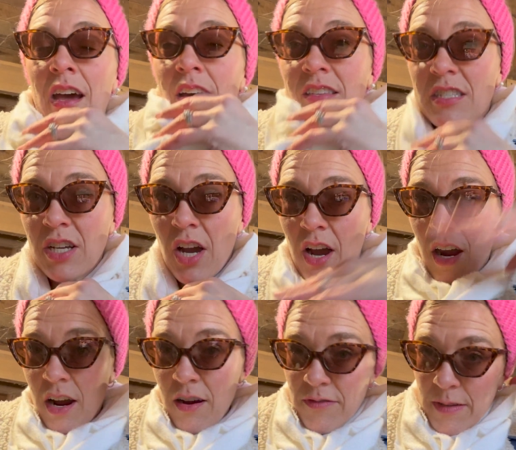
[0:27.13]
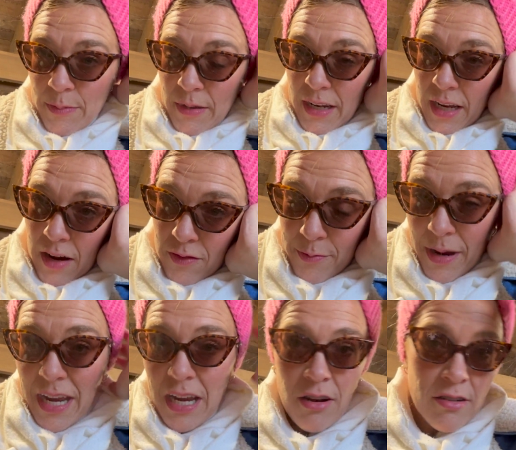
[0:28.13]
a scarf, something to cover my
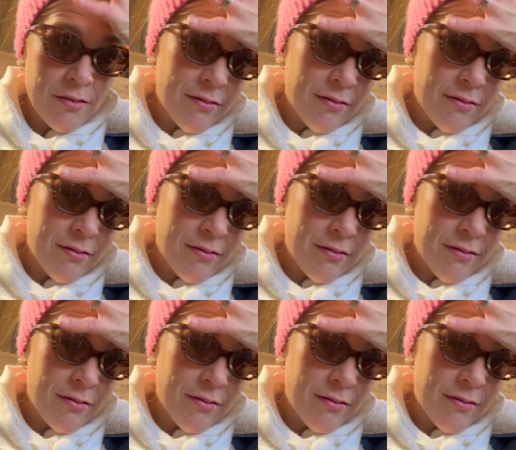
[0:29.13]
ears.